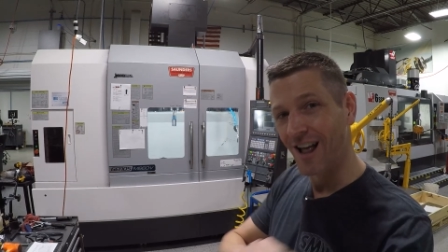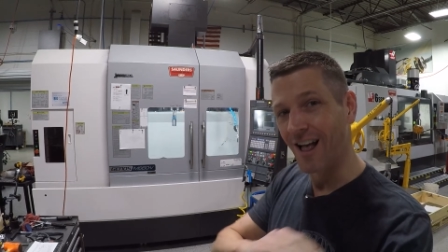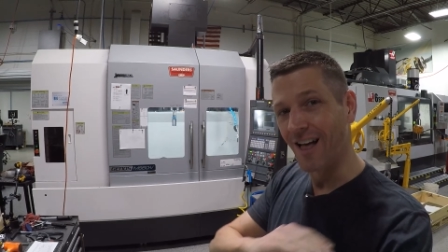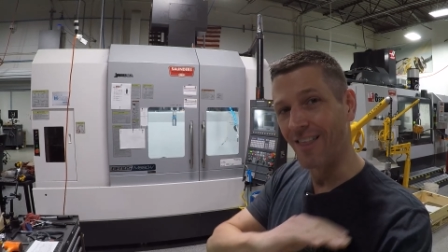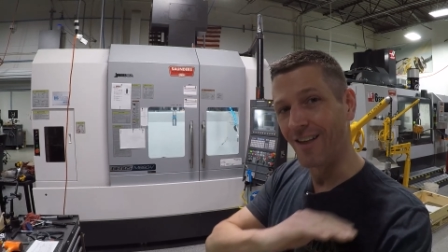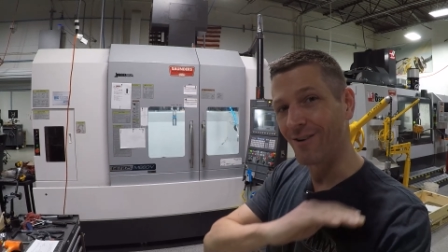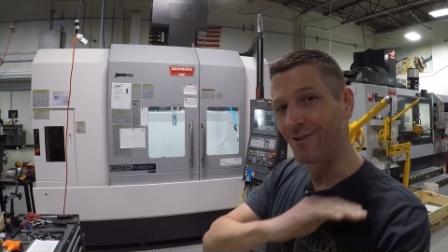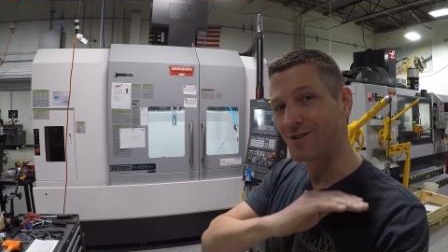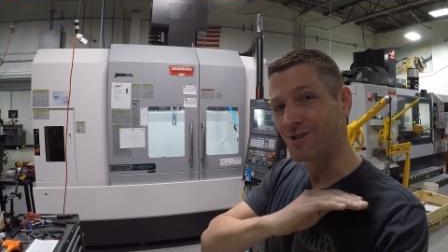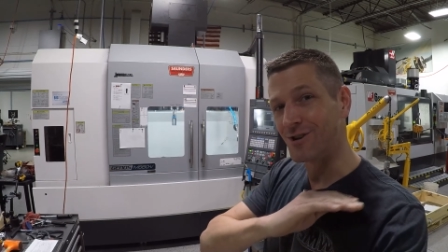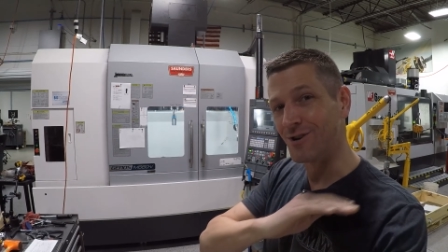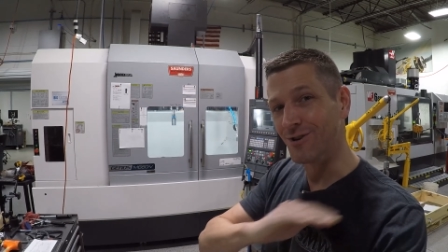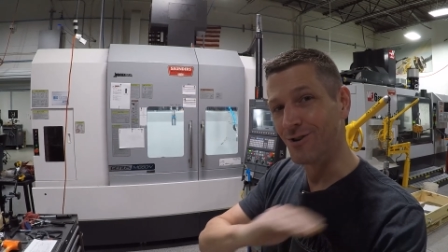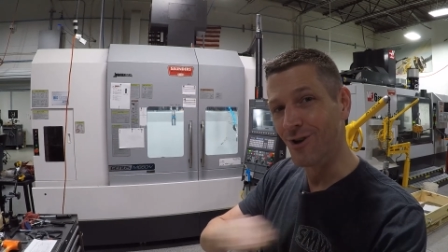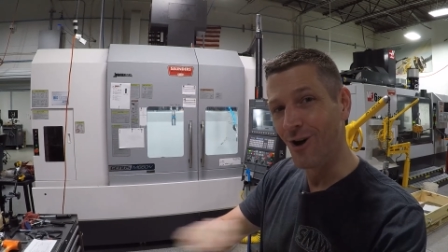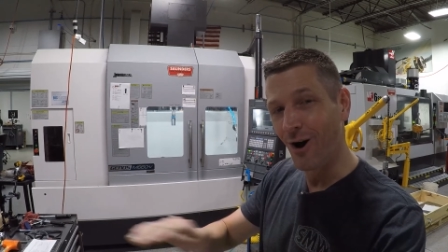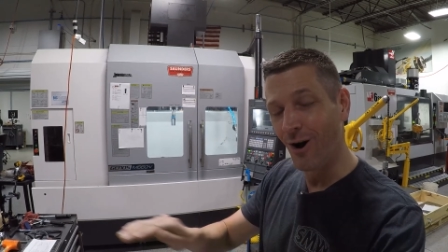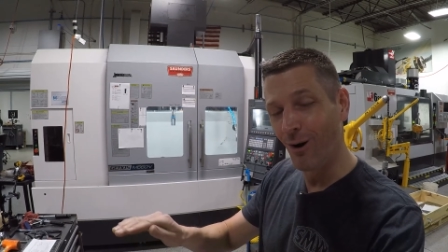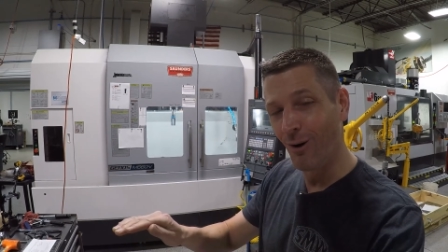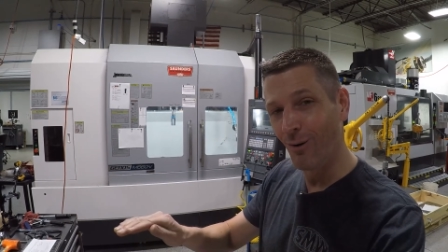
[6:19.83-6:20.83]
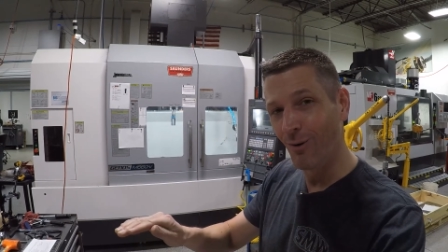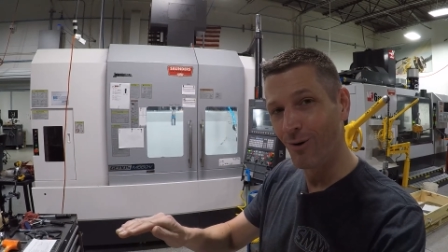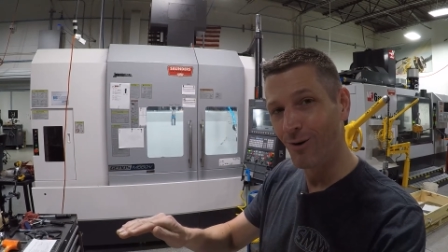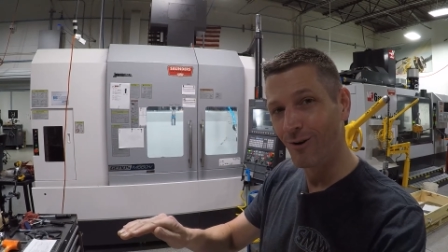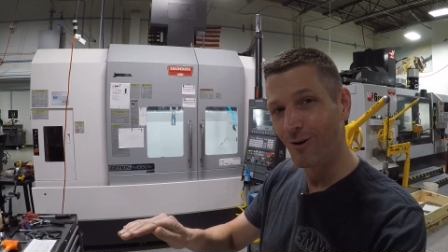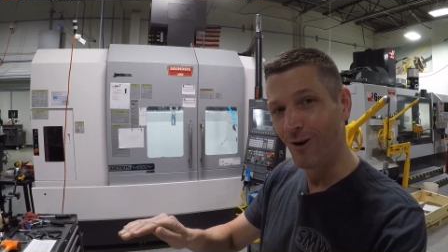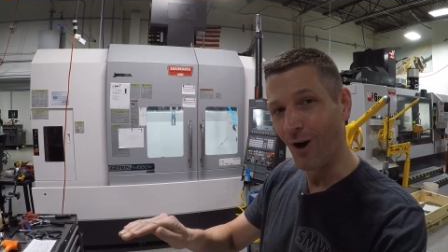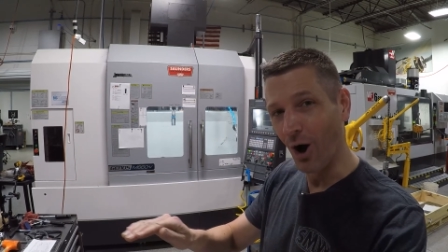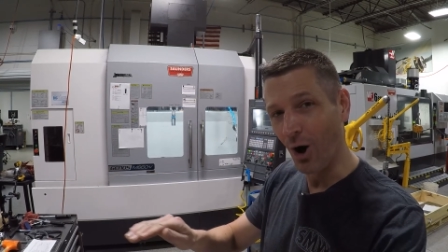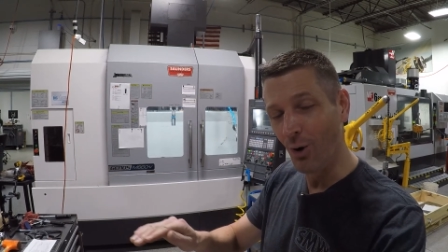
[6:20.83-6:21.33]
There is no
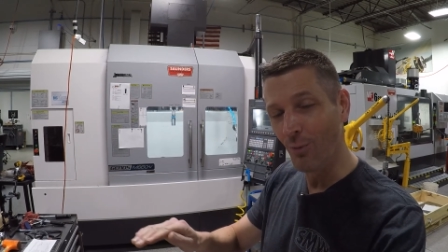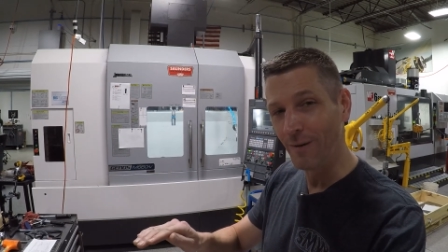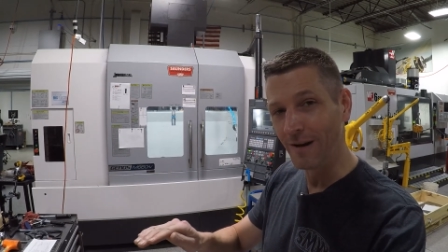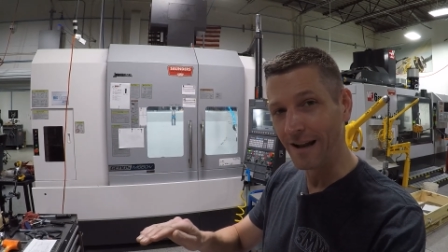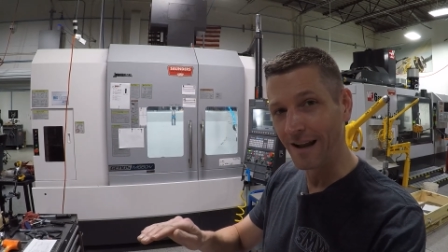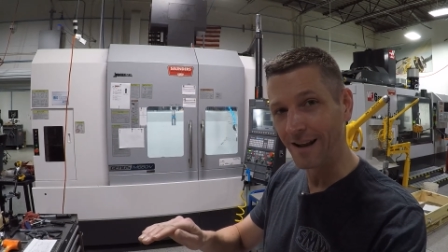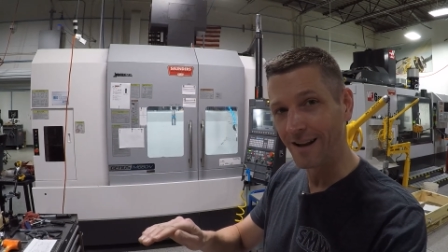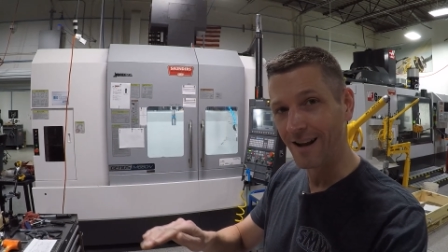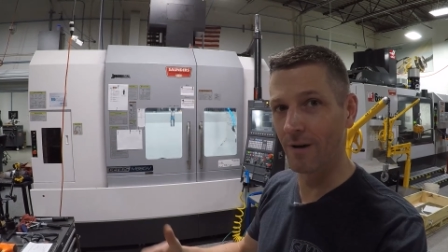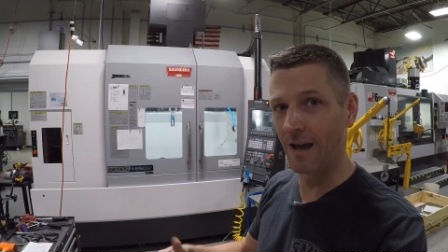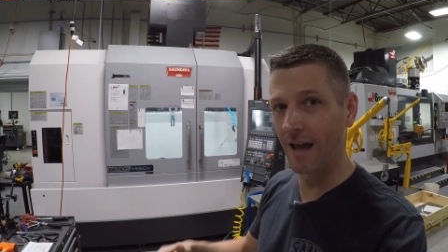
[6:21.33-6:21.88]
homing it.